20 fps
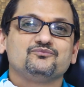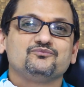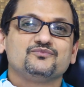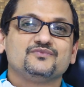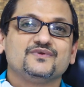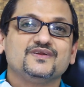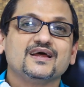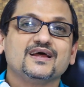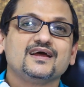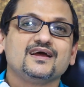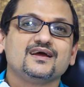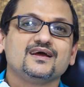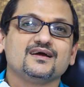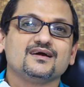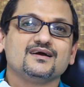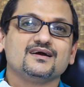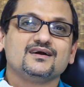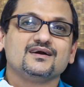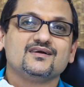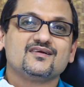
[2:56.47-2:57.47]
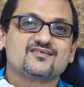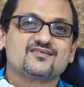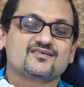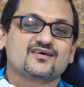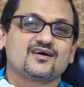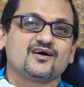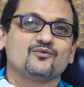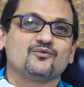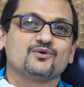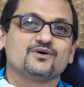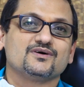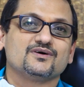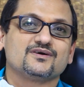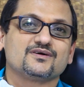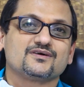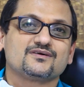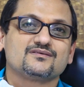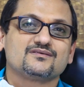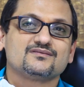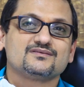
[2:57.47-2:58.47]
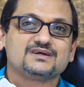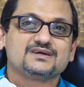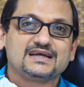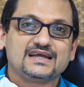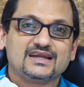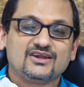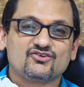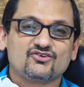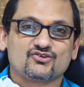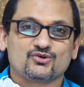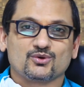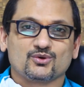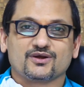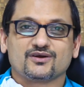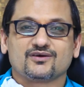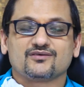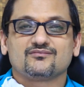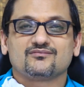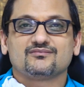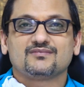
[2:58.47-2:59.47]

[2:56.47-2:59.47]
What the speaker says: they discovered insulin